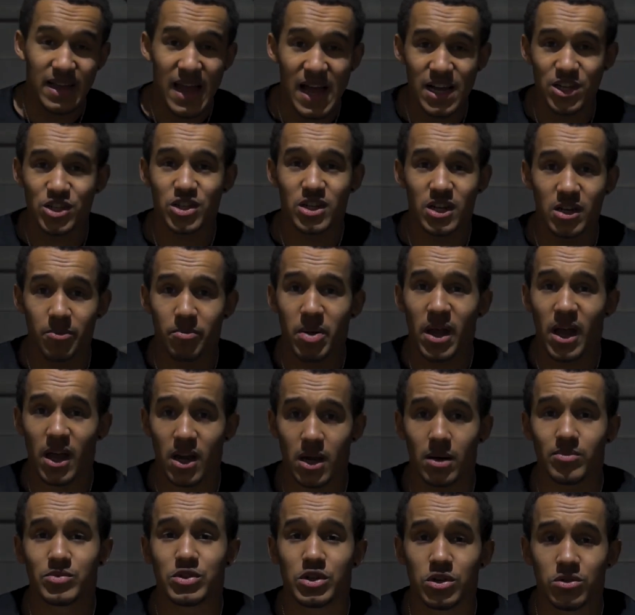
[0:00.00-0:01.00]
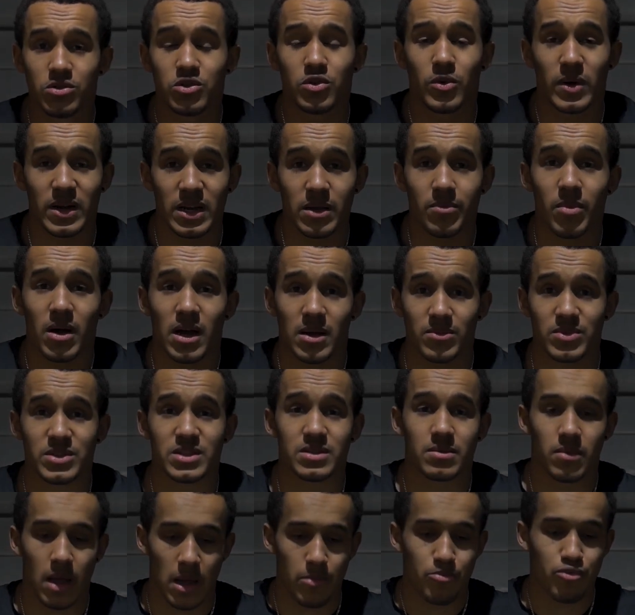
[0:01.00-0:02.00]
casually picking up 220 by
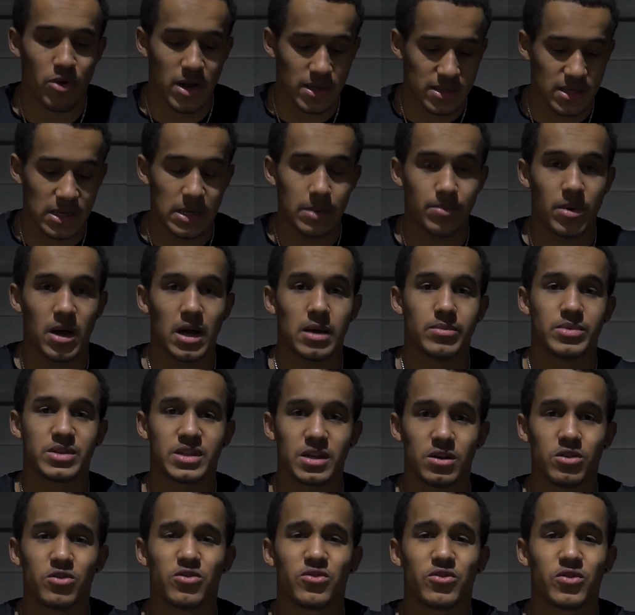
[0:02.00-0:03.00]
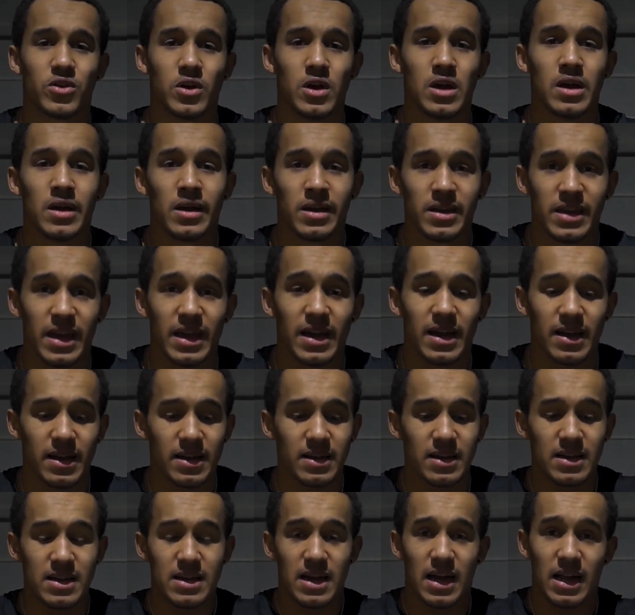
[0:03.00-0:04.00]
himself, like practically by himself,
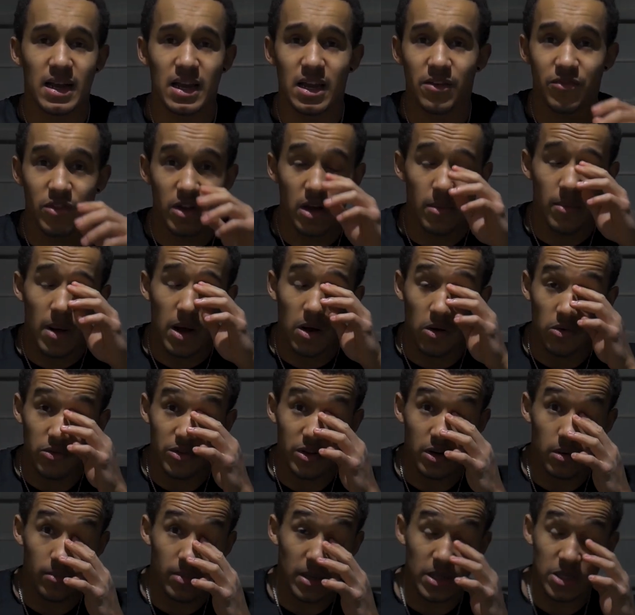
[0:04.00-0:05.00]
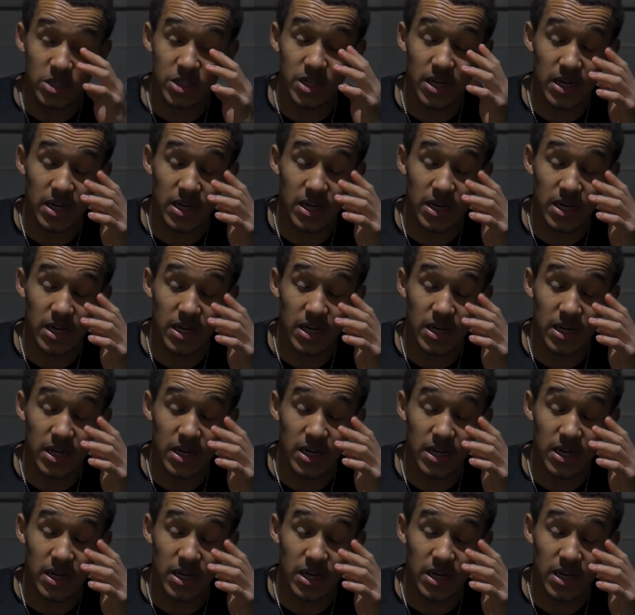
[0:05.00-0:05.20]
yeah, and lifting it back onto the bench.